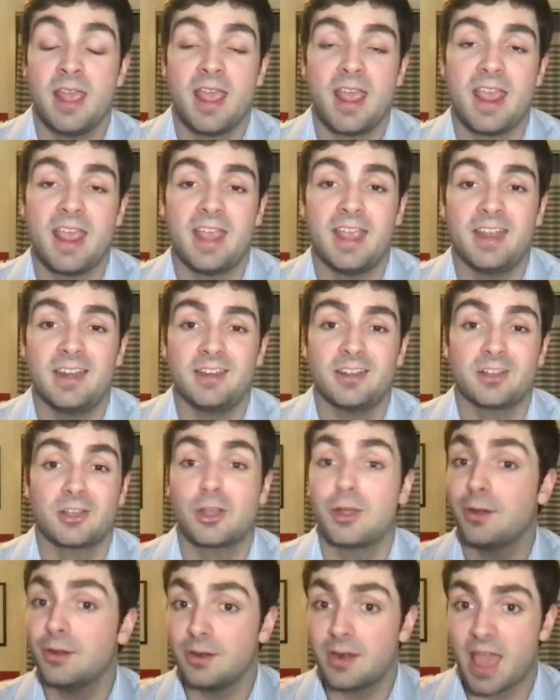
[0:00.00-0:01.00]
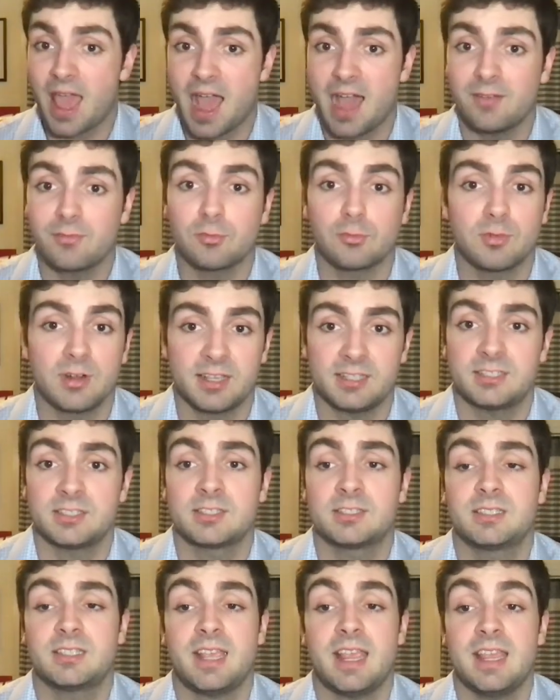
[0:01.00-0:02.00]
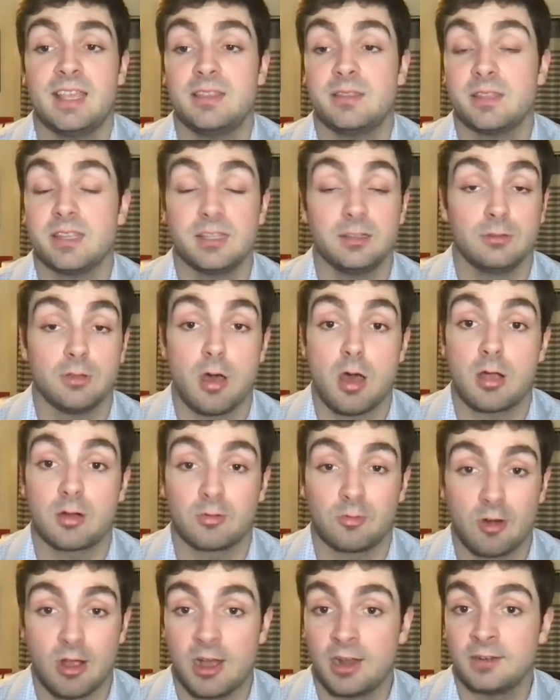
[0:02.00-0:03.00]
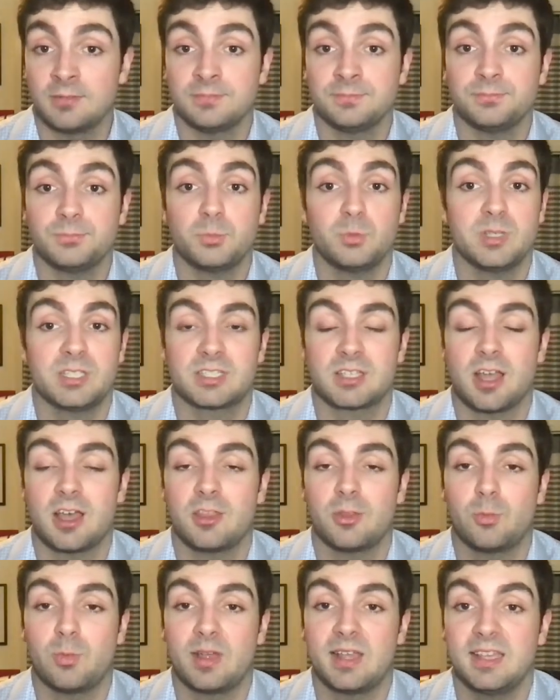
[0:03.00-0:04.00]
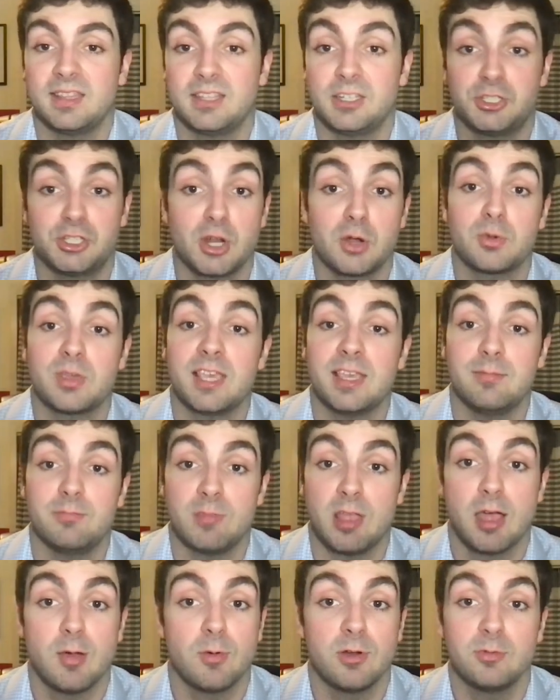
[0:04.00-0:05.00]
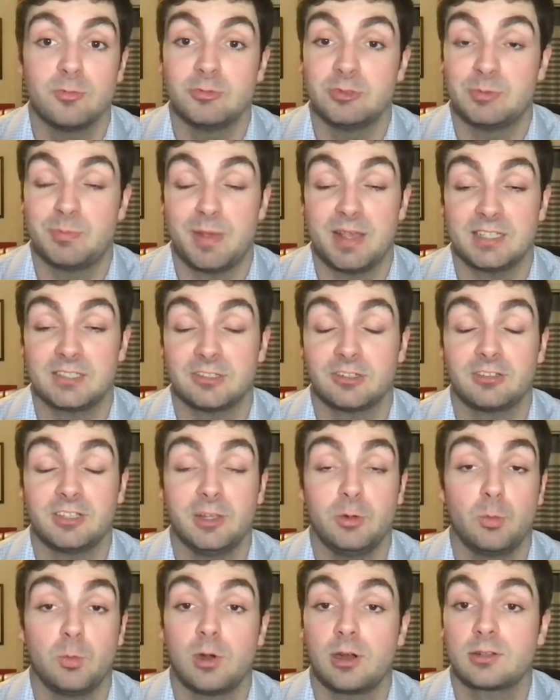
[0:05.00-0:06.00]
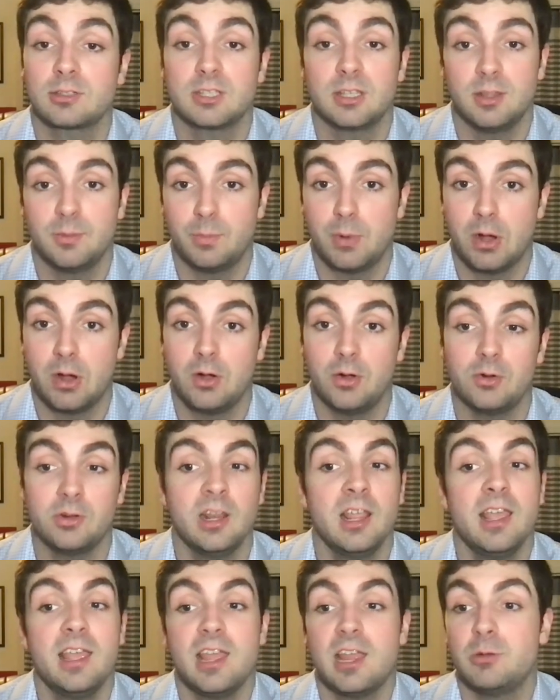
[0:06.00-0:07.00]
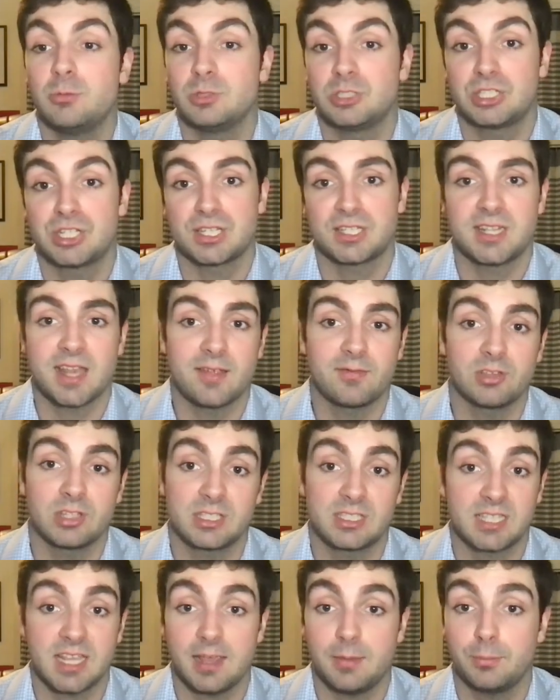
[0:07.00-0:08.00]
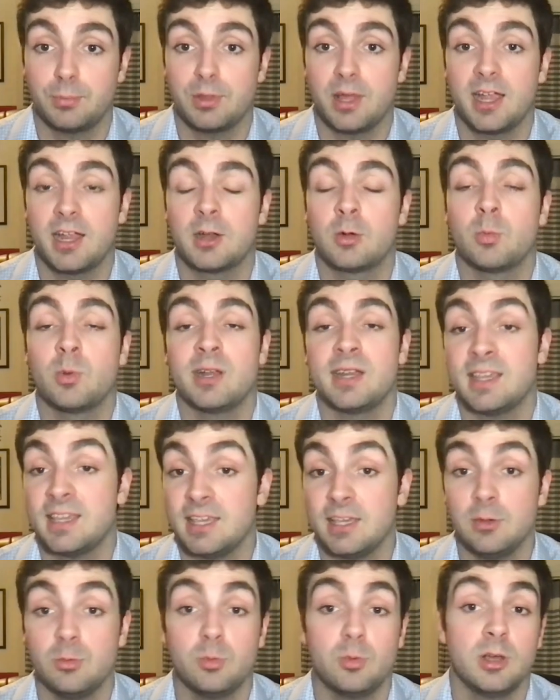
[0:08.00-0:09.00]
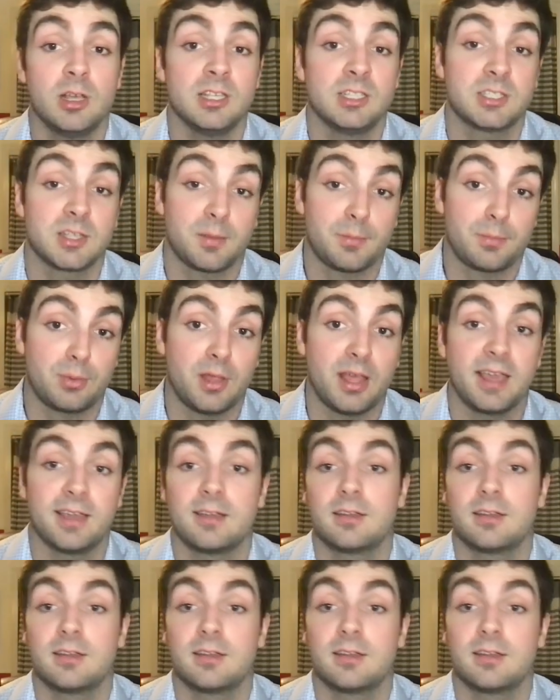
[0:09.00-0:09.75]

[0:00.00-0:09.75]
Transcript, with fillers: and could have risks in the long run, we saw the way that Joakim Noah was basically worked to the bone and was just never the same player when he was playing